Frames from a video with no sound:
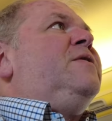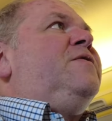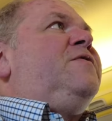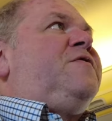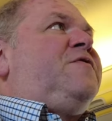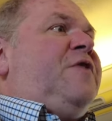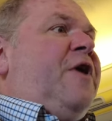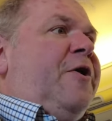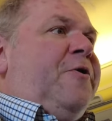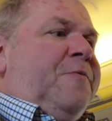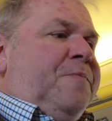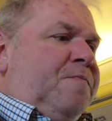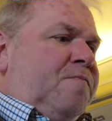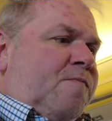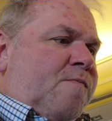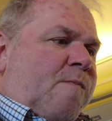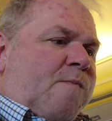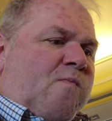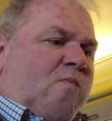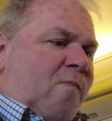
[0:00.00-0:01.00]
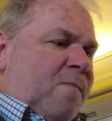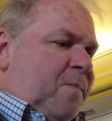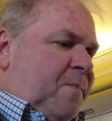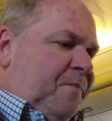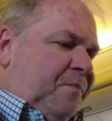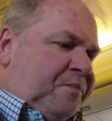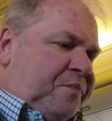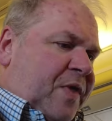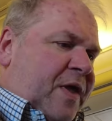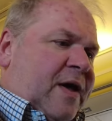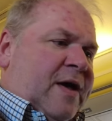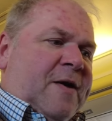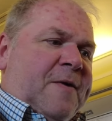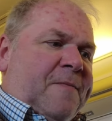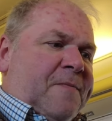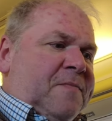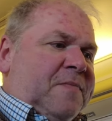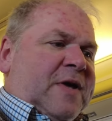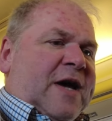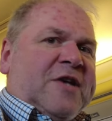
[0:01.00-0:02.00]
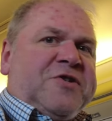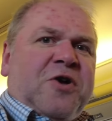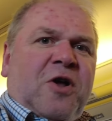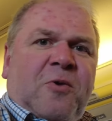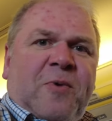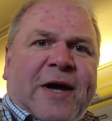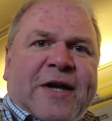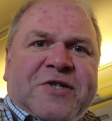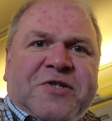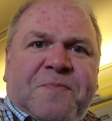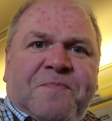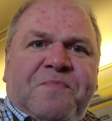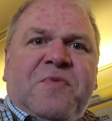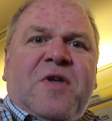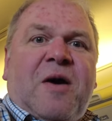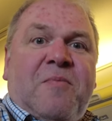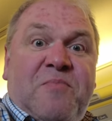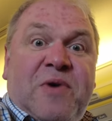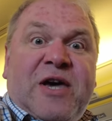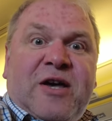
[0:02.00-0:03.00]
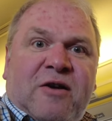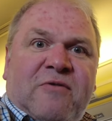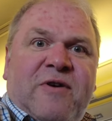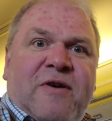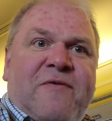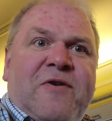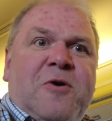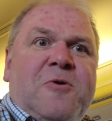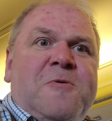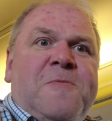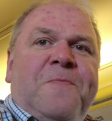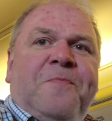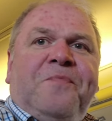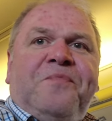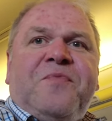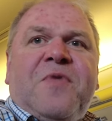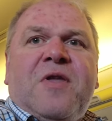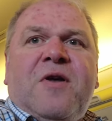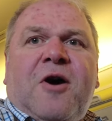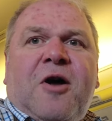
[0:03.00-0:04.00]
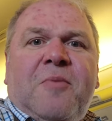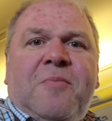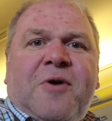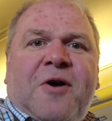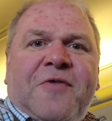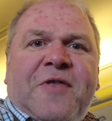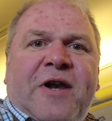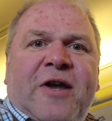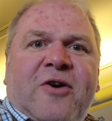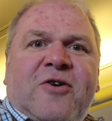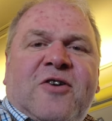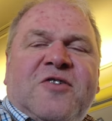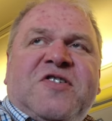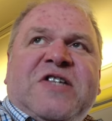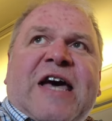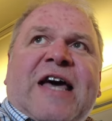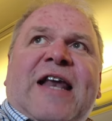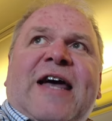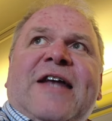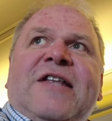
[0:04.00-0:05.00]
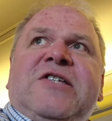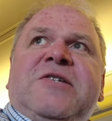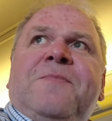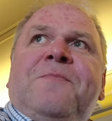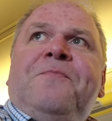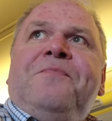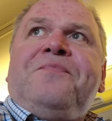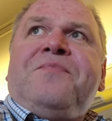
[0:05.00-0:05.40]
So, as always, a meal review on board the low-cost airlines.